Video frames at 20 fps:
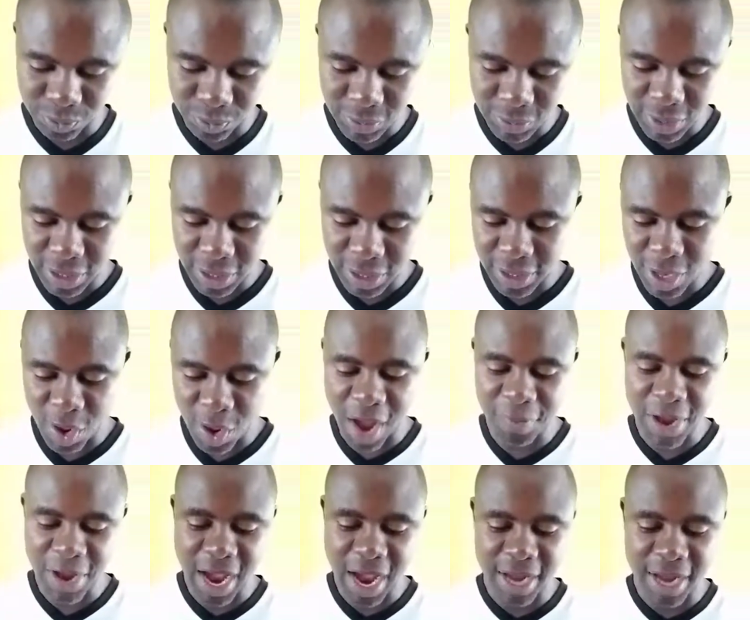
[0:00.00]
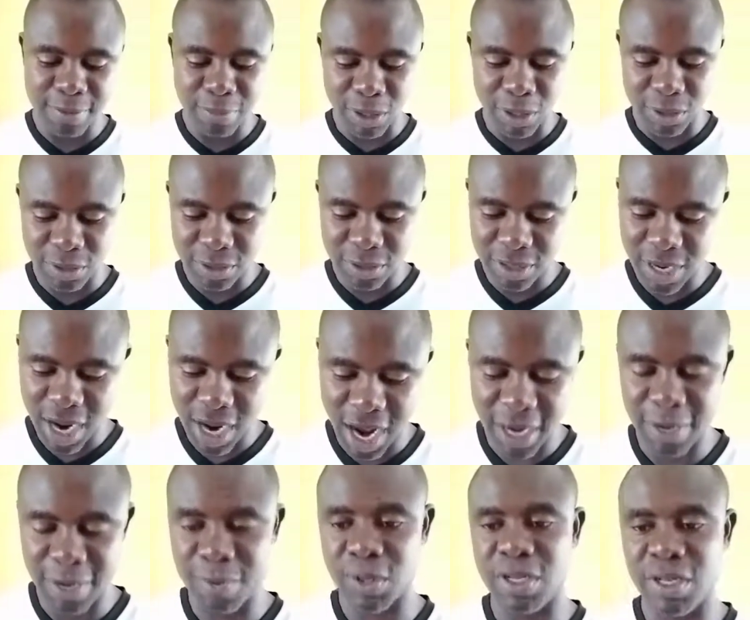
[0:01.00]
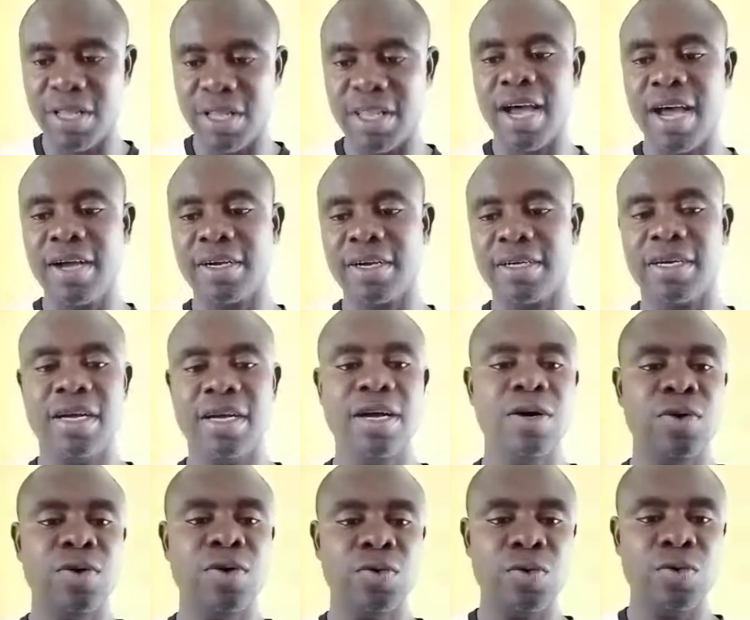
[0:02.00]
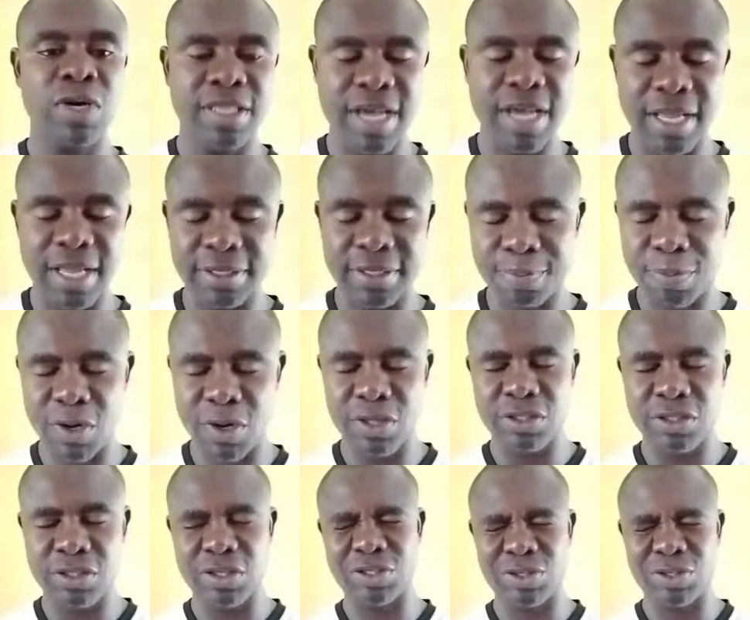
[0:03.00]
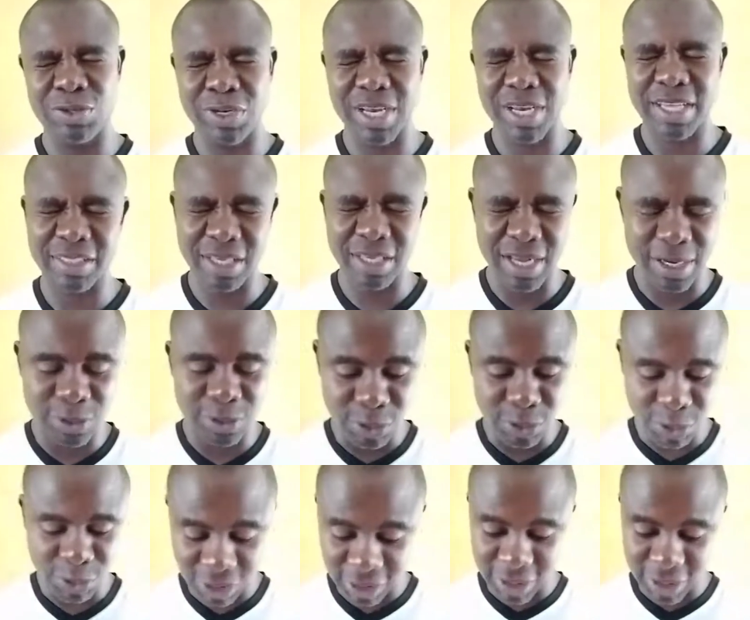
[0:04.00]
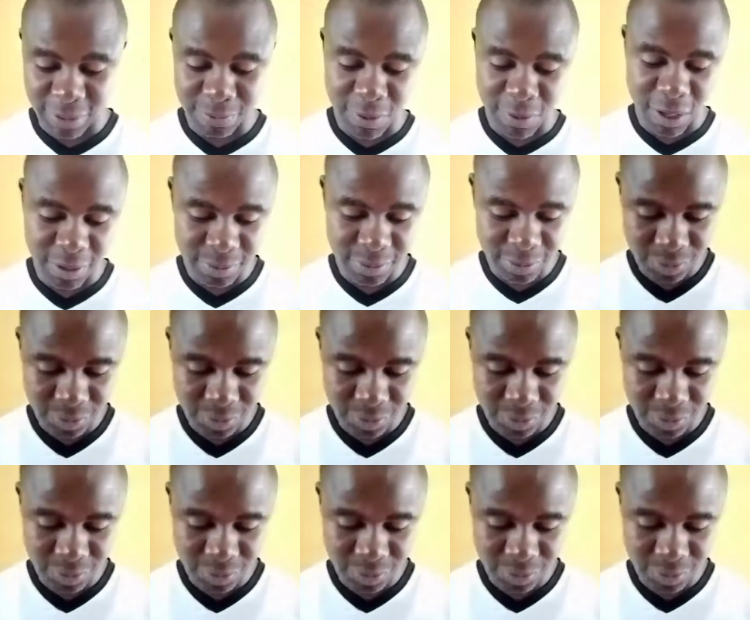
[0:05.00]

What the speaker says: So you have Hannibal, another word that points us to classical allusion in the poem.